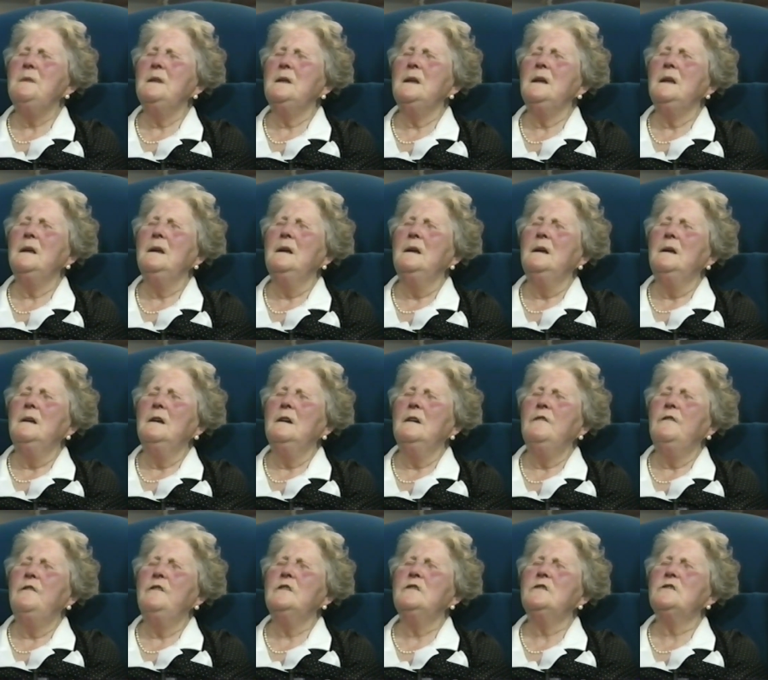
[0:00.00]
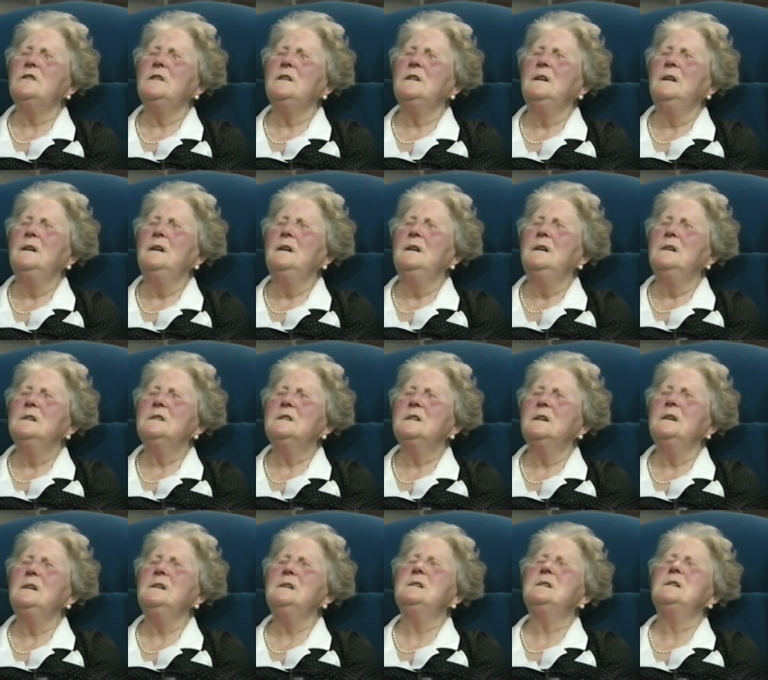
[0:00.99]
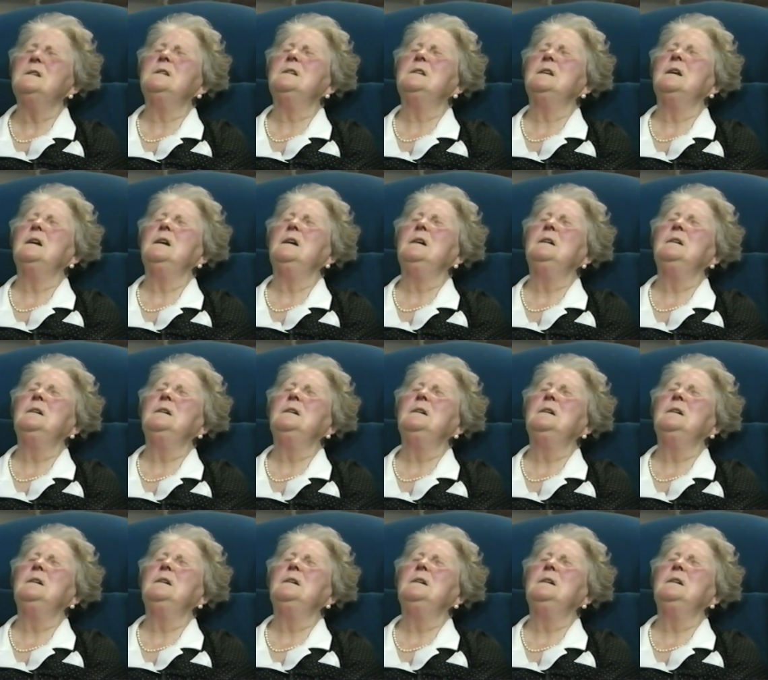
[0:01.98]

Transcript: the official solicitor,